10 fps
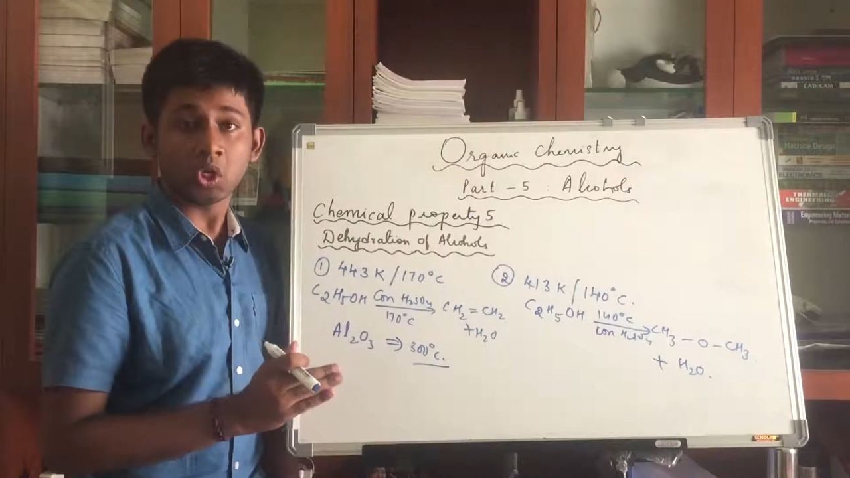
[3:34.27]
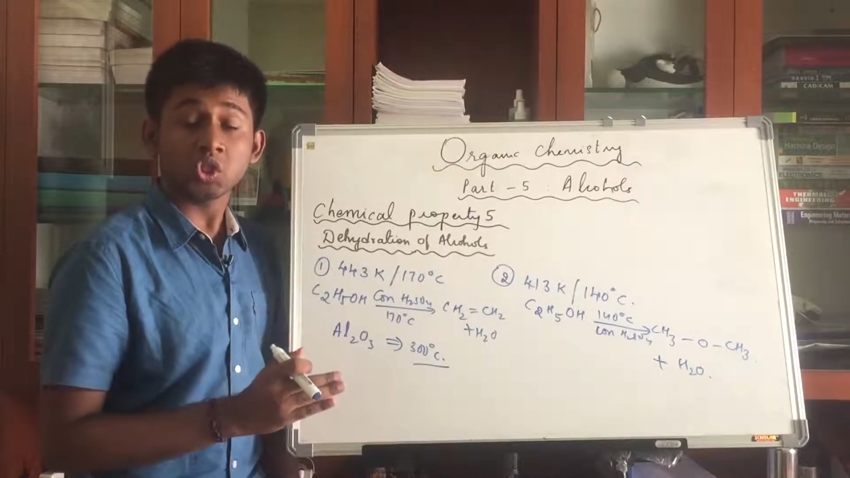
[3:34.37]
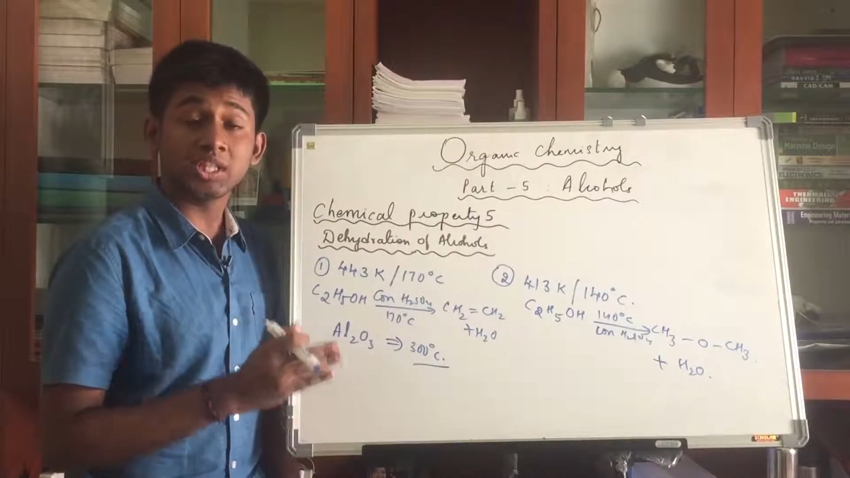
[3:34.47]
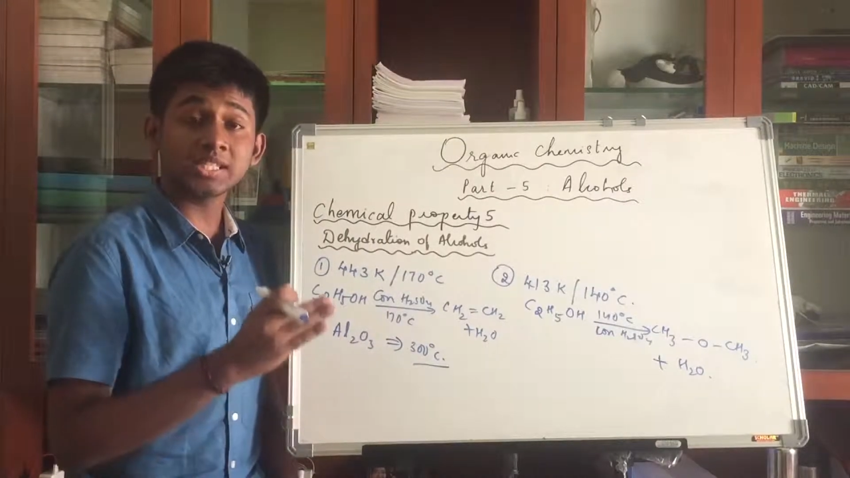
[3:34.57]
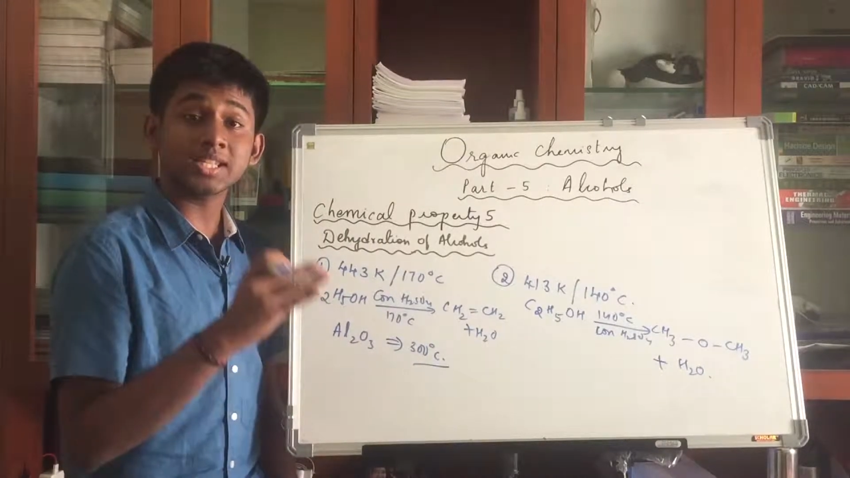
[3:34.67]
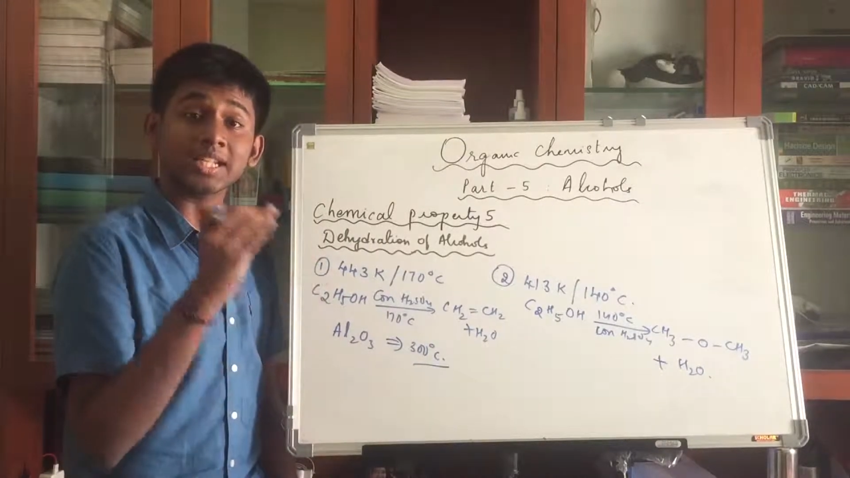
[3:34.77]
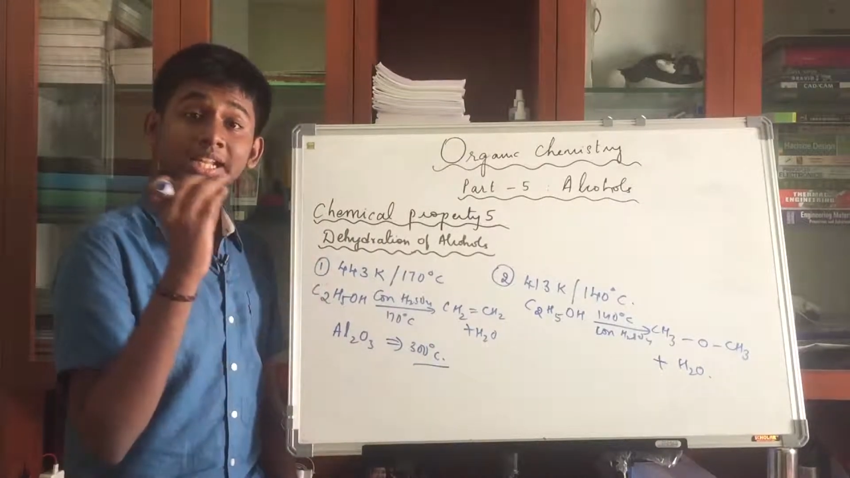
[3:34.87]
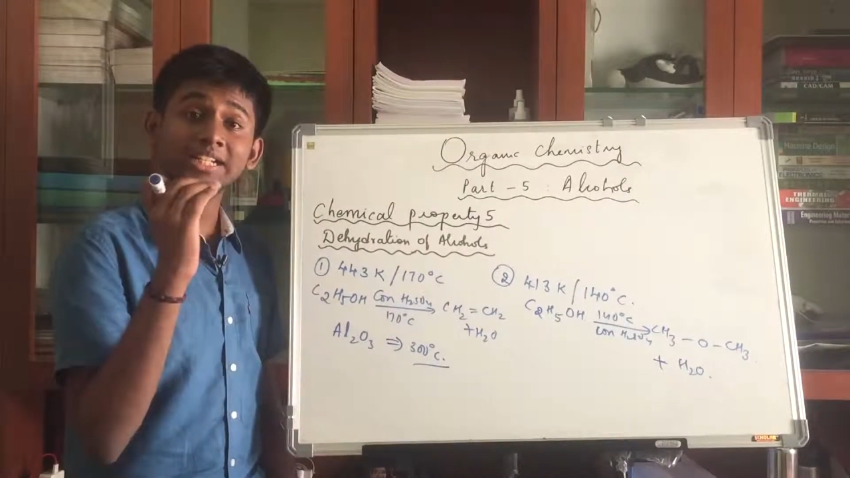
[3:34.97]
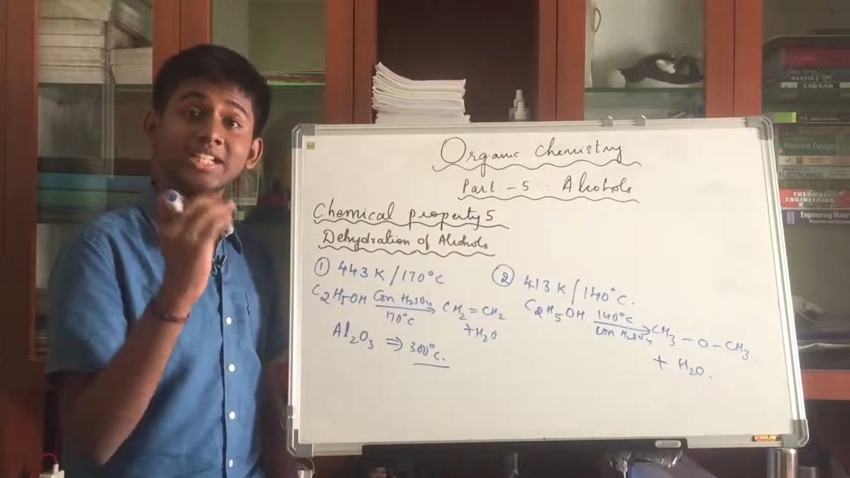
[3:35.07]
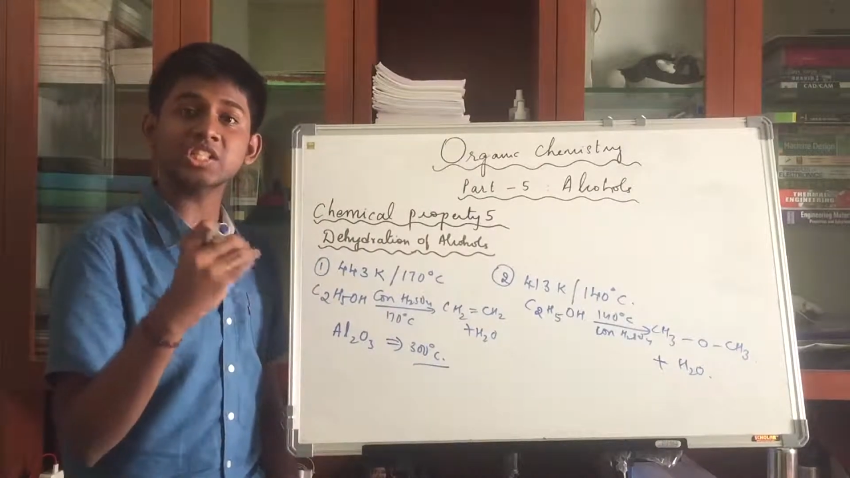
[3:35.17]
So this is an
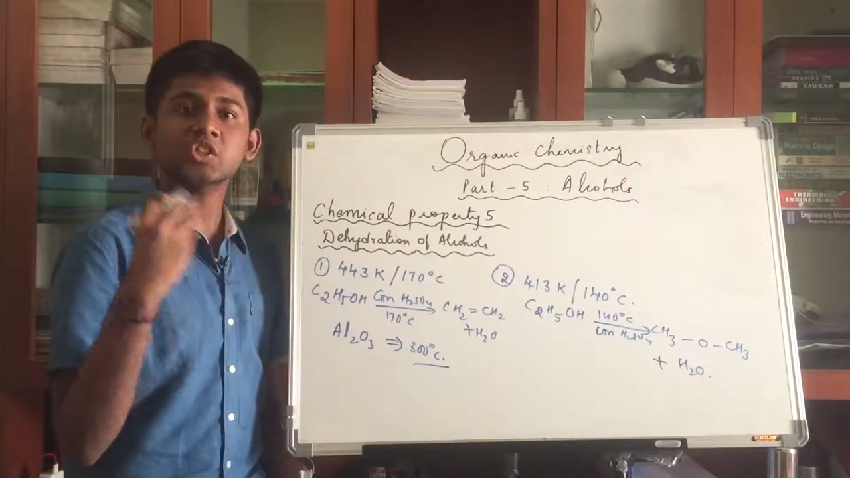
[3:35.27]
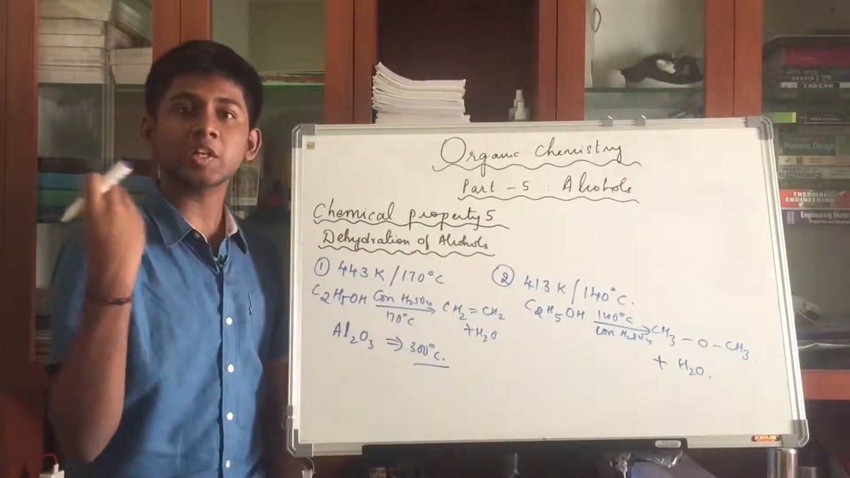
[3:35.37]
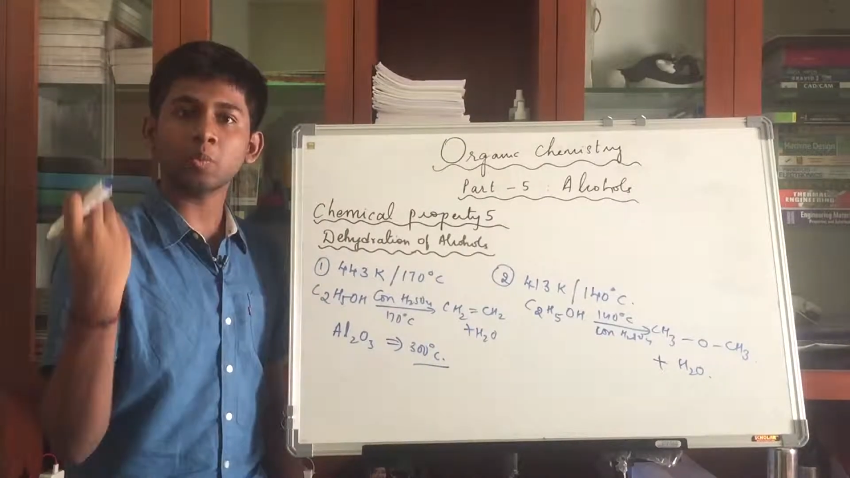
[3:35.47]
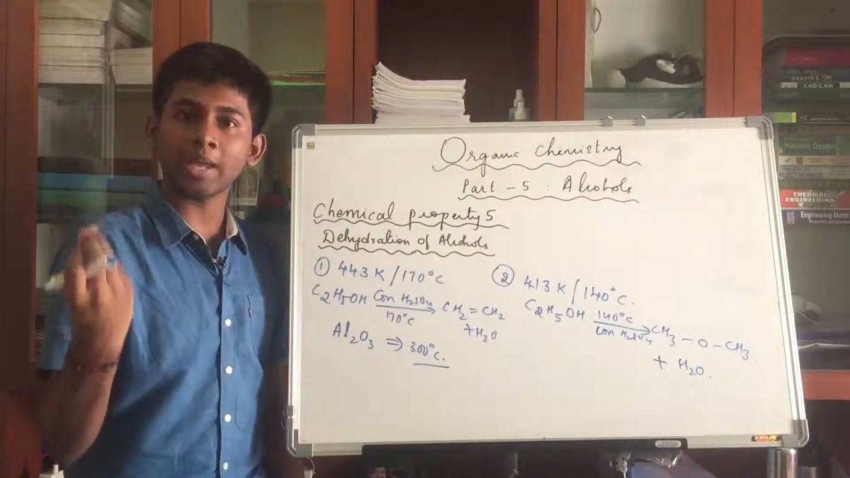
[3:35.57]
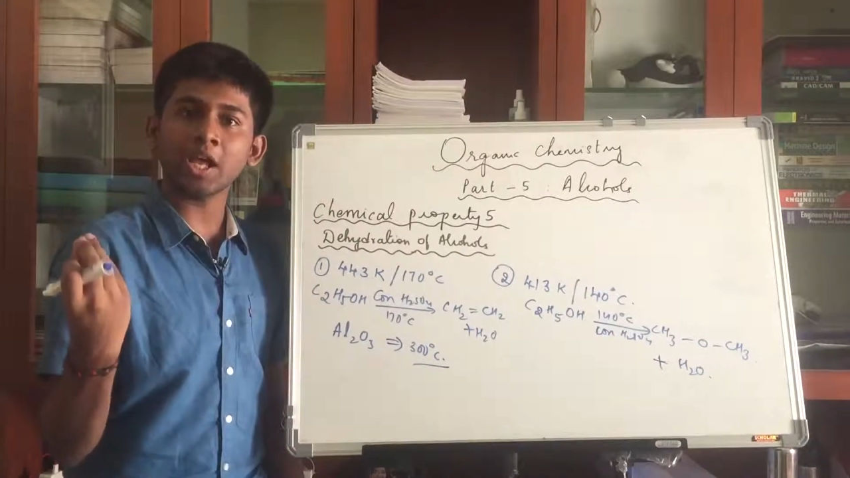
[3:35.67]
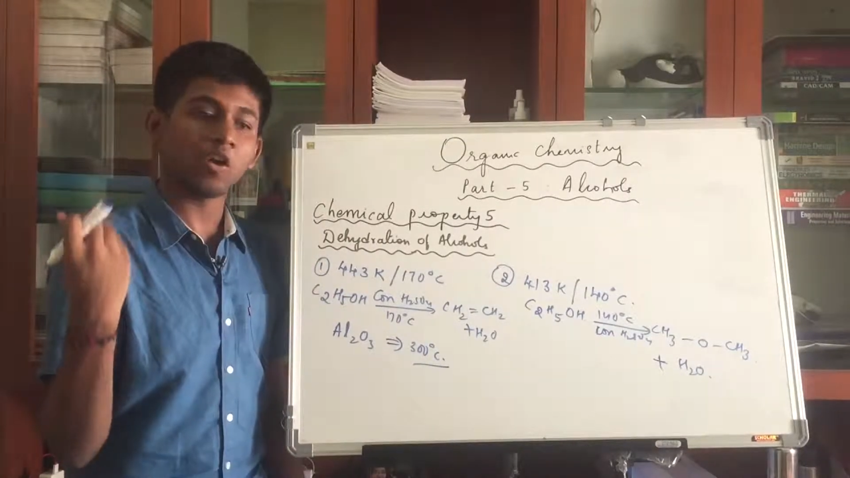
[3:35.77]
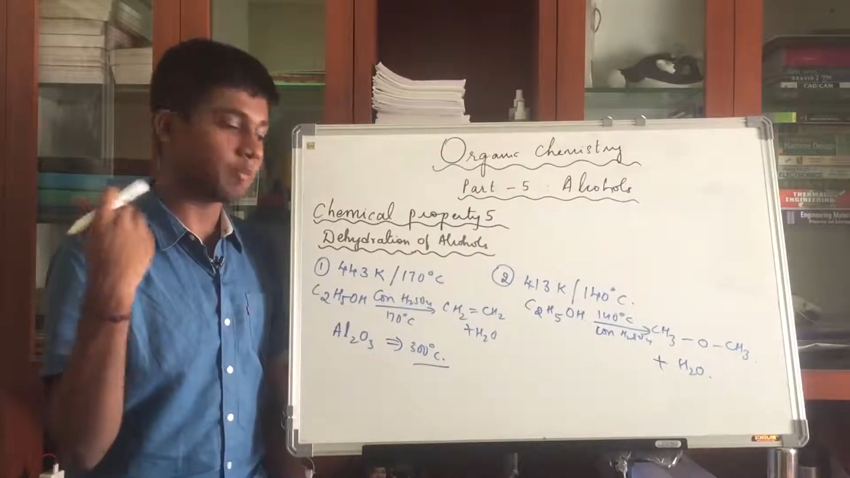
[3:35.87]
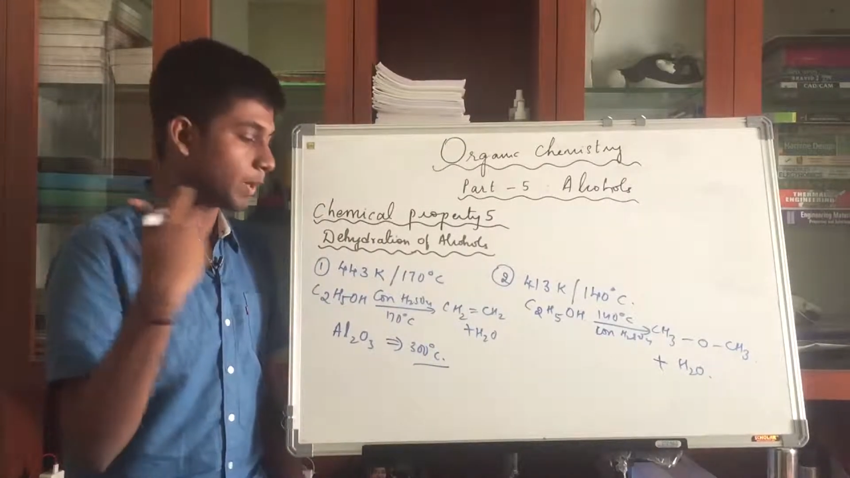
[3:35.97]
industrial way of